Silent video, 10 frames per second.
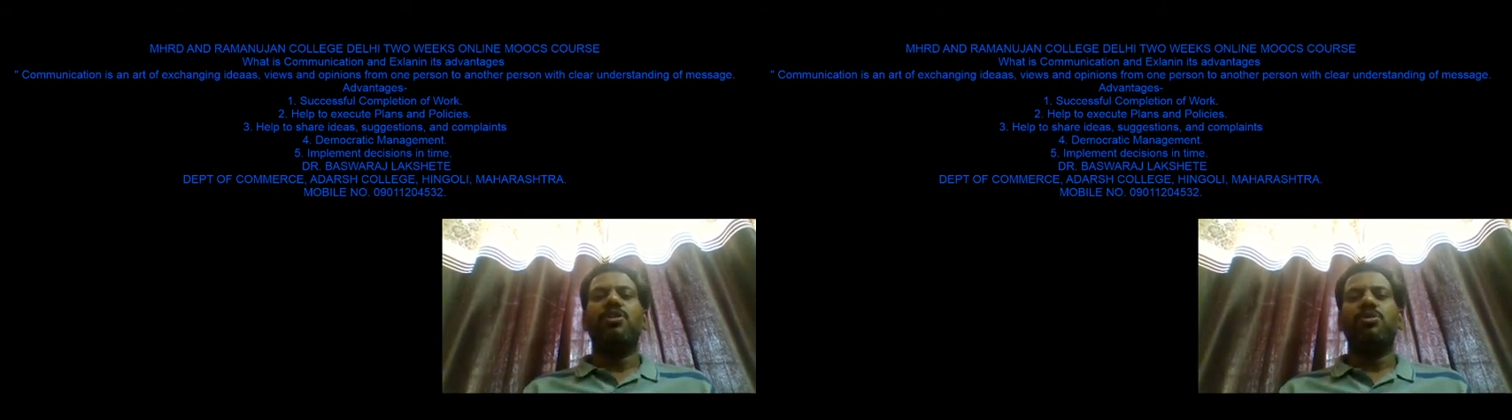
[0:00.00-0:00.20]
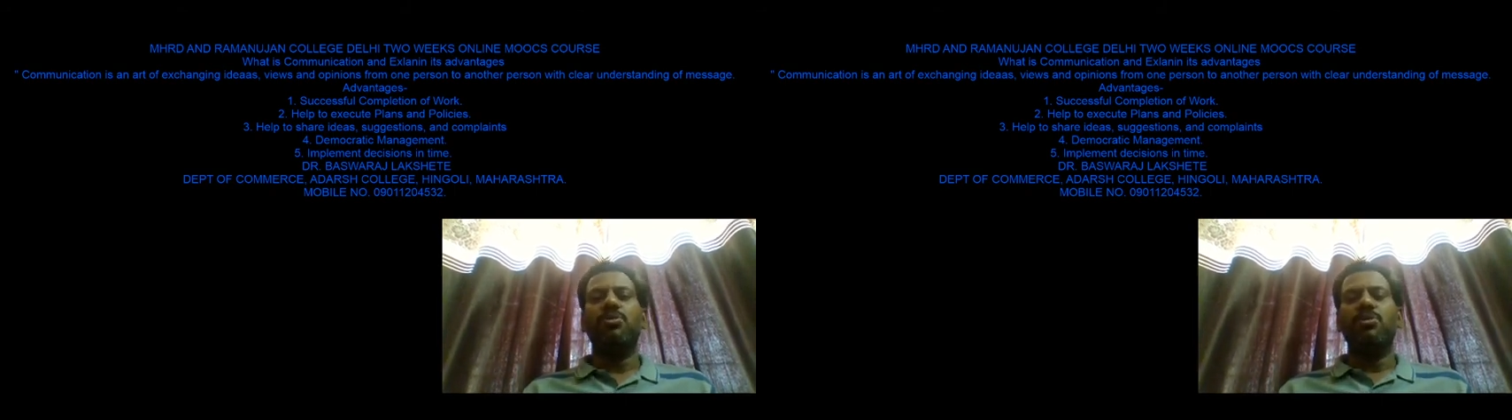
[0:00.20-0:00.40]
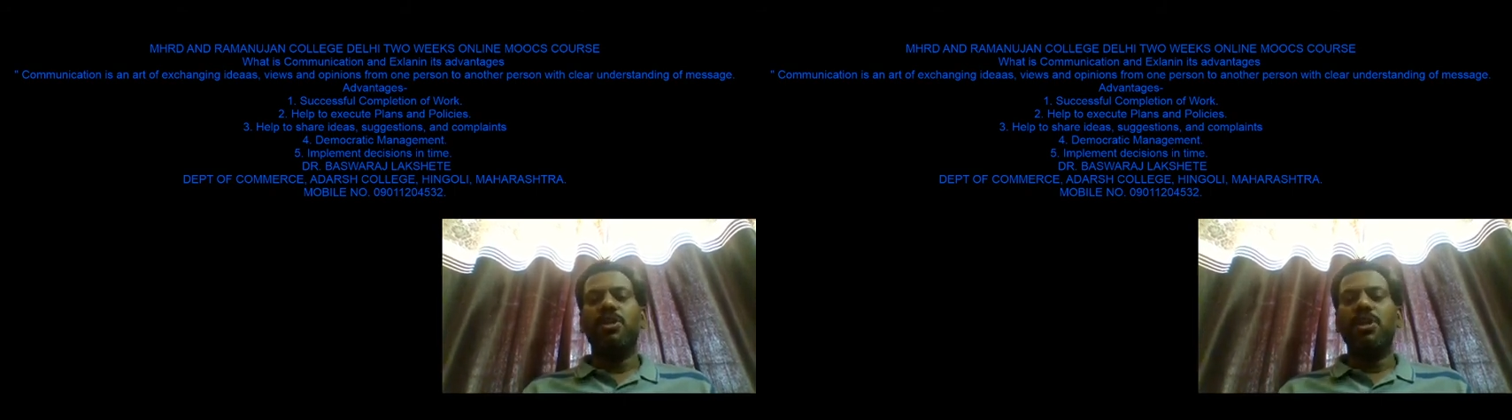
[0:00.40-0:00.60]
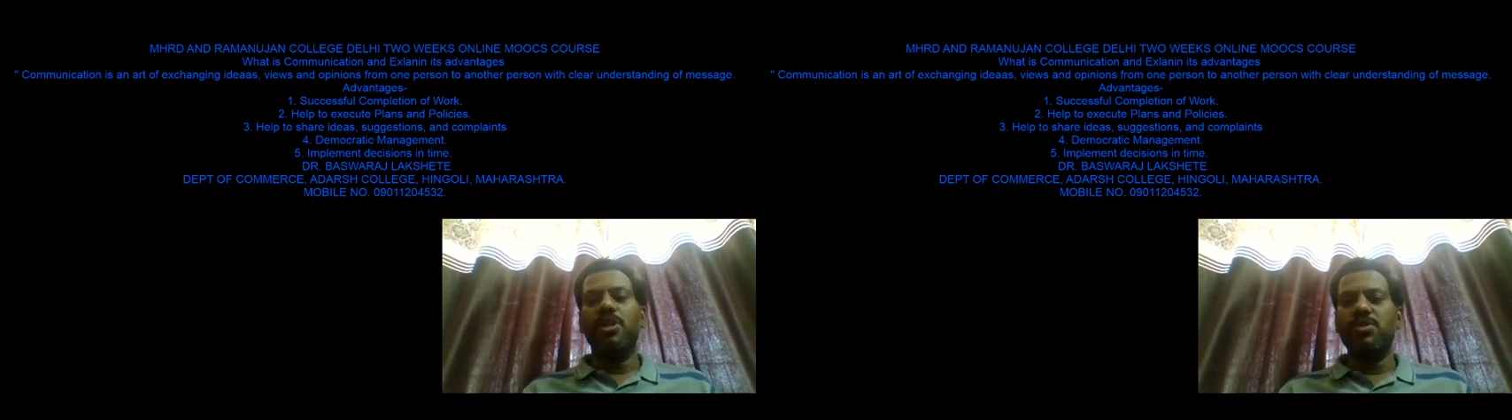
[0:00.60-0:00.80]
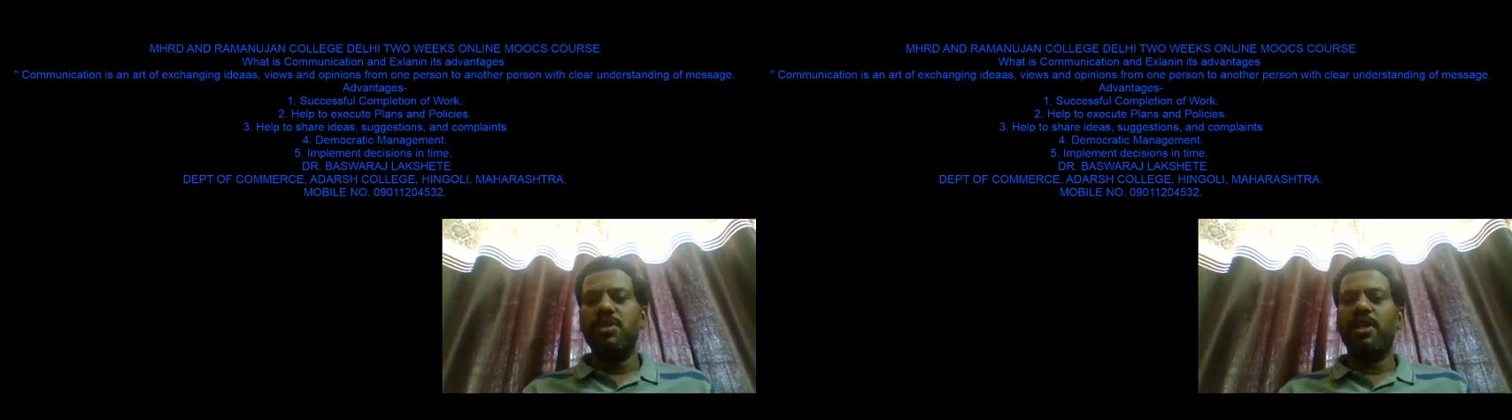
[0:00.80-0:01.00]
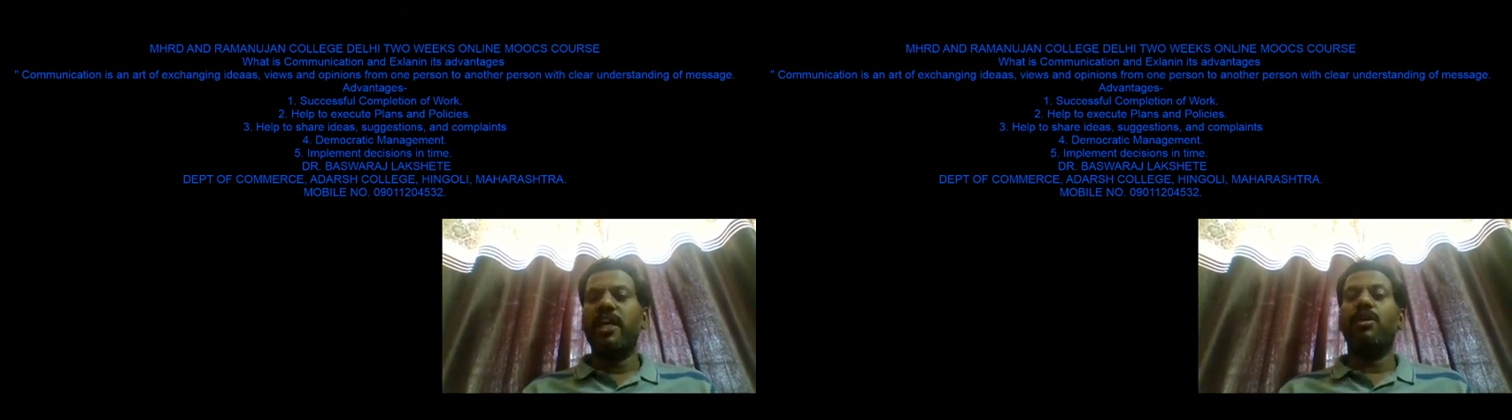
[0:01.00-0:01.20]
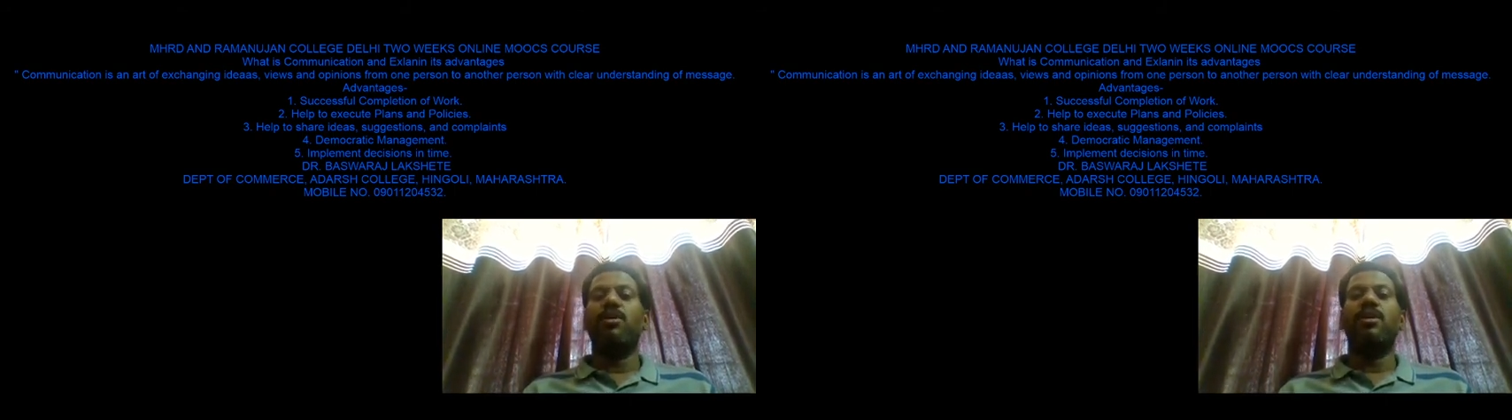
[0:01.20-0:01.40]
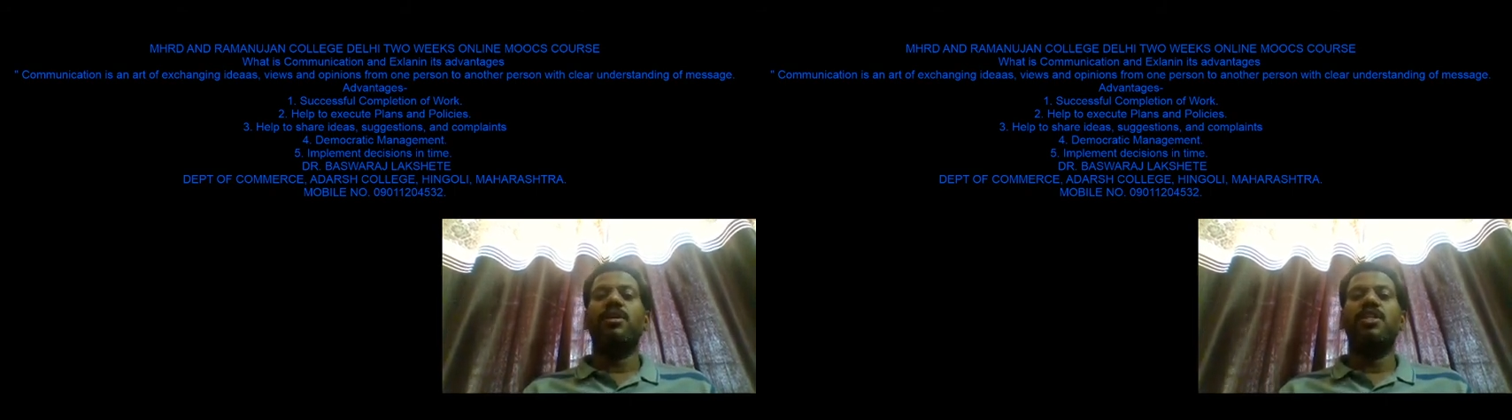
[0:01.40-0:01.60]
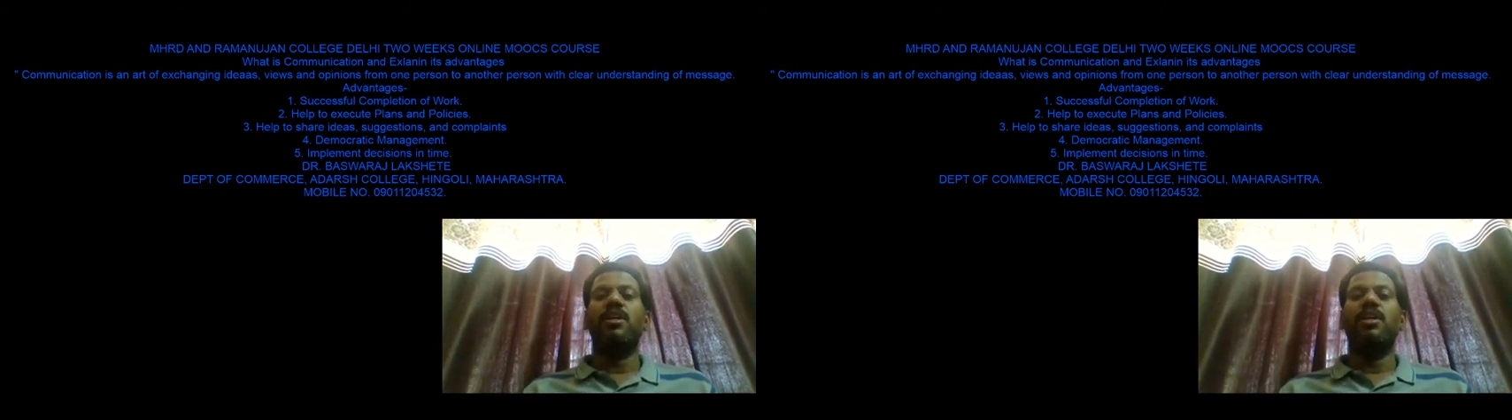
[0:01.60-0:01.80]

to use the technology